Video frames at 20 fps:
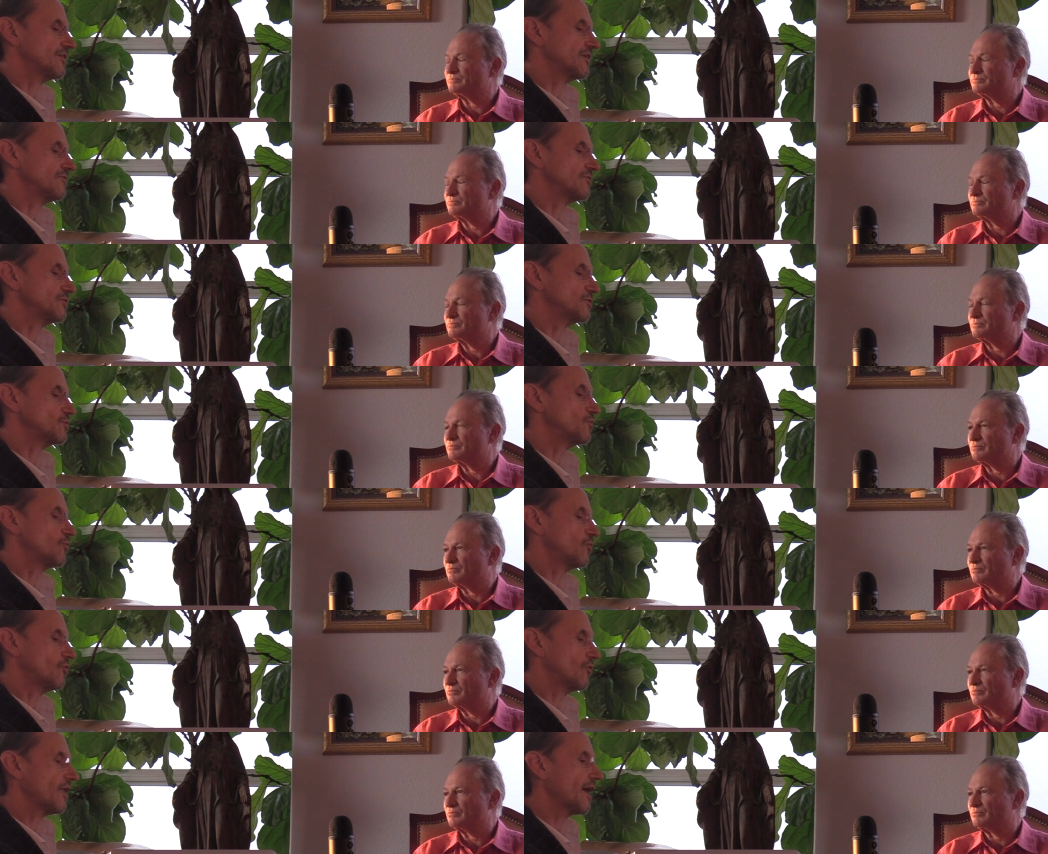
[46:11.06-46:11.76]
Speaker 1: I think if you
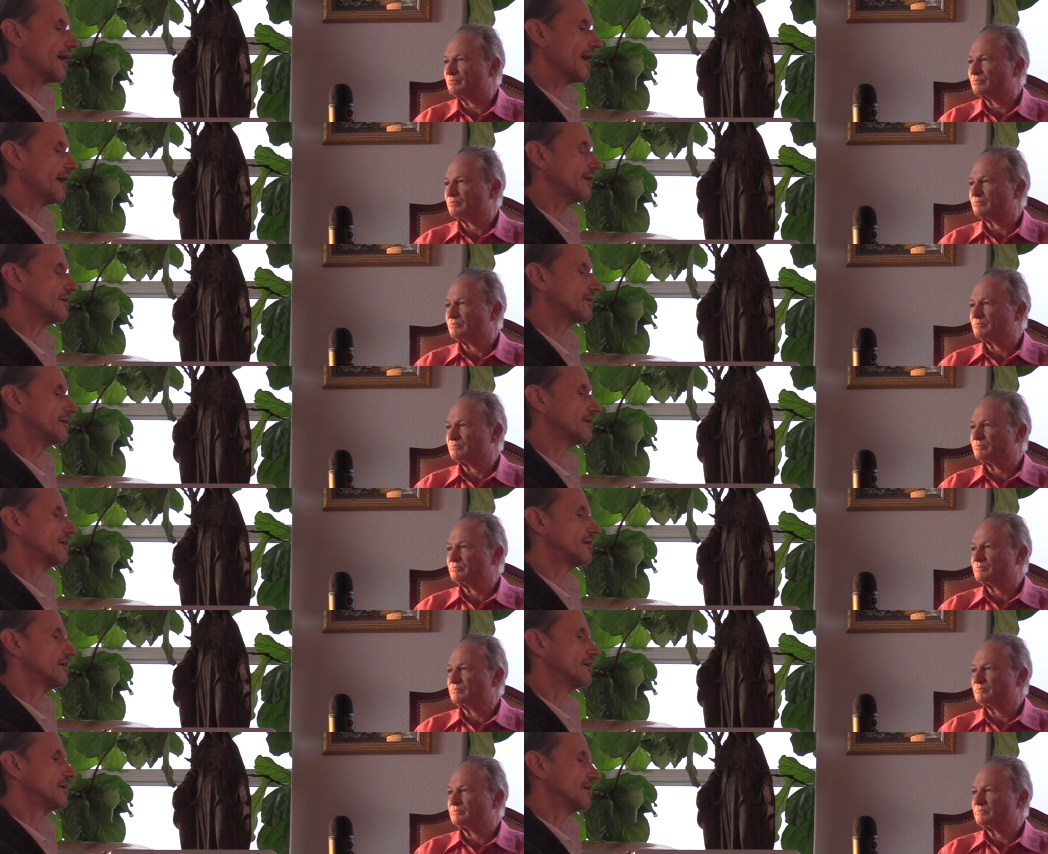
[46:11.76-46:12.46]
do all that,
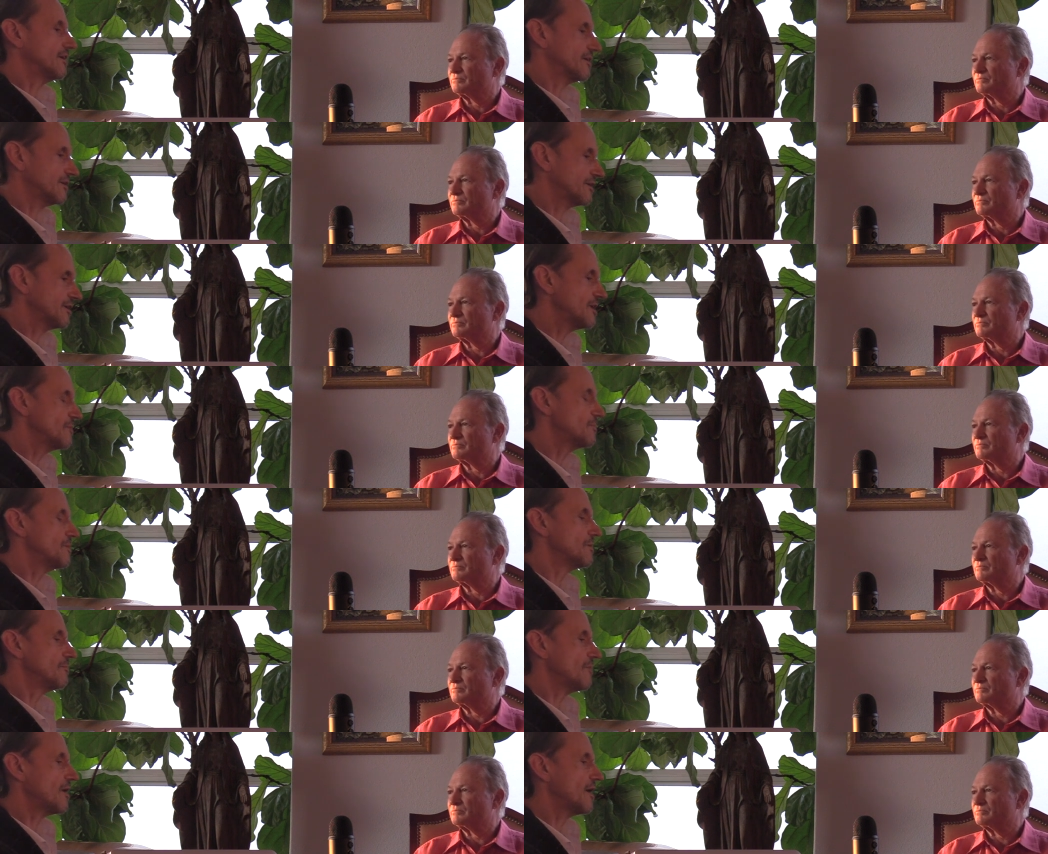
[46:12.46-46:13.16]
and
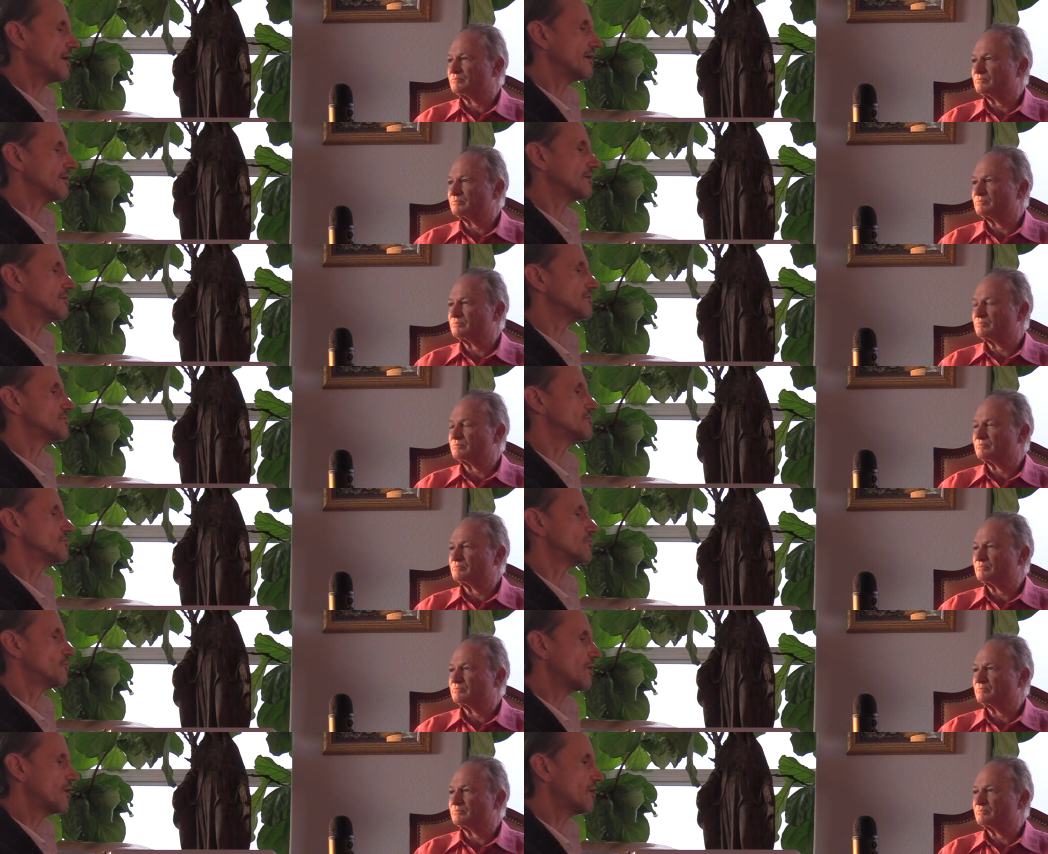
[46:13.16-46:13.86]
keep in mind
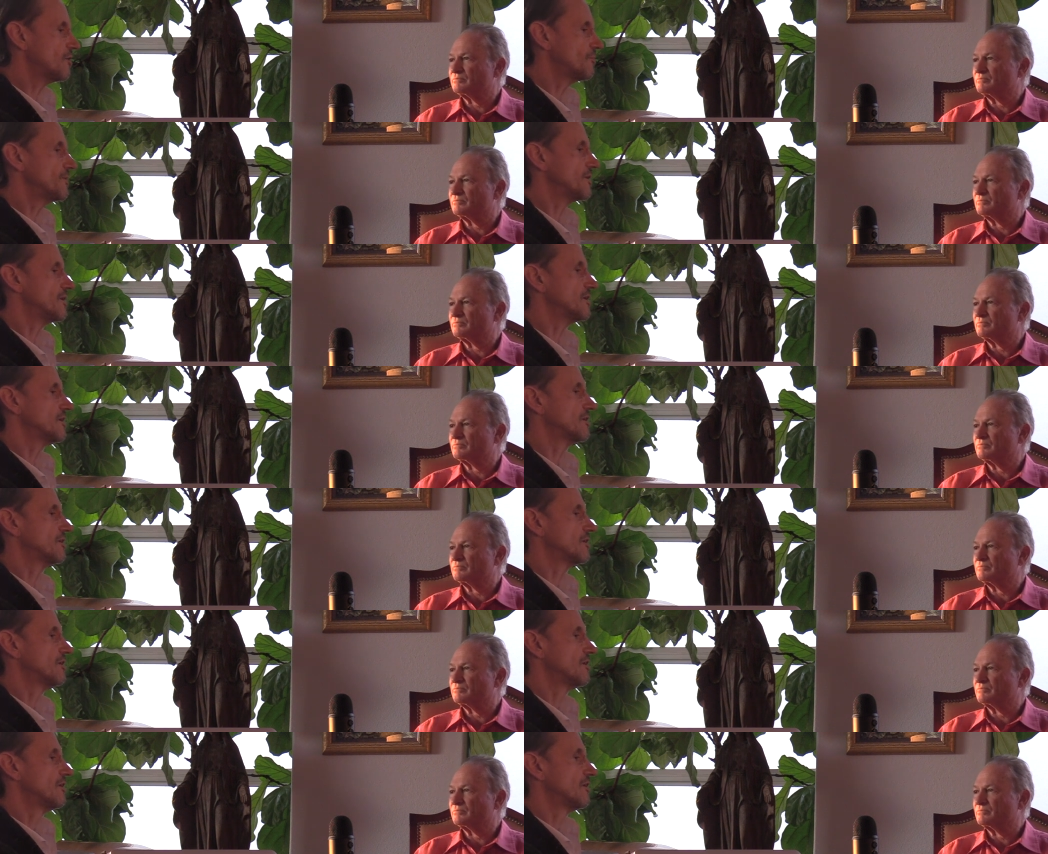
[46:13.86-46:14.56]
the
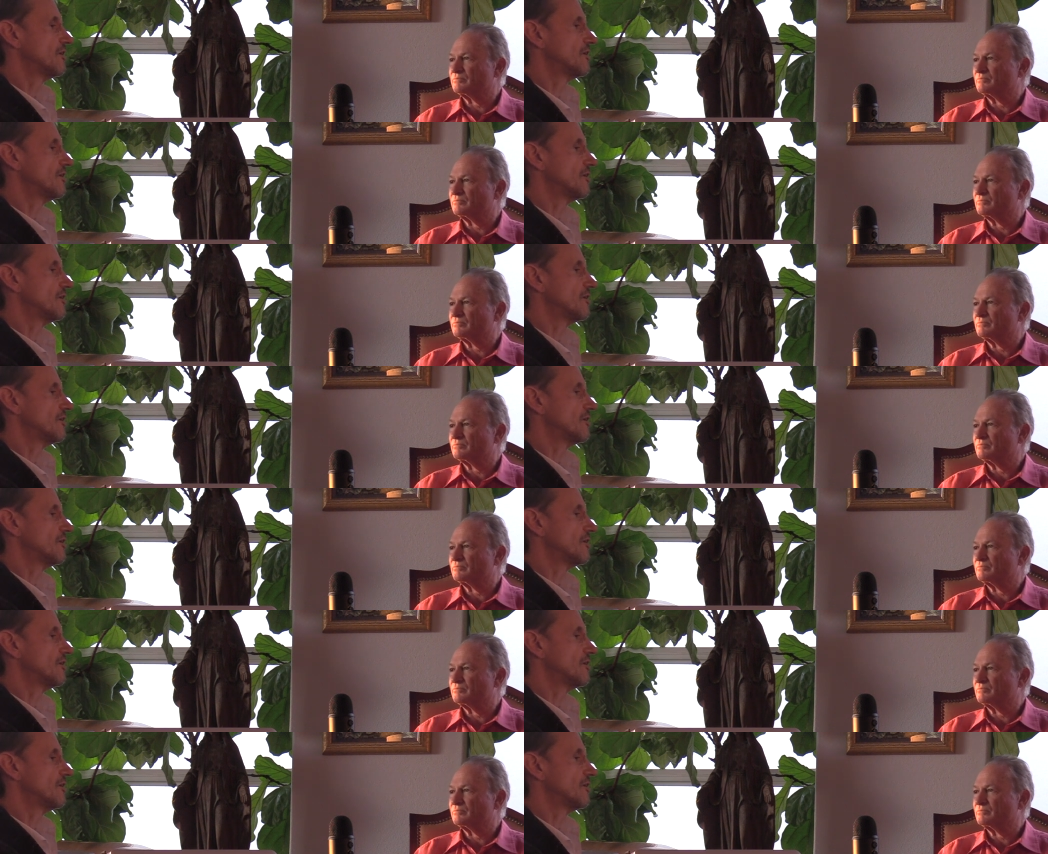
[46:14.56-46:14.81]
well-being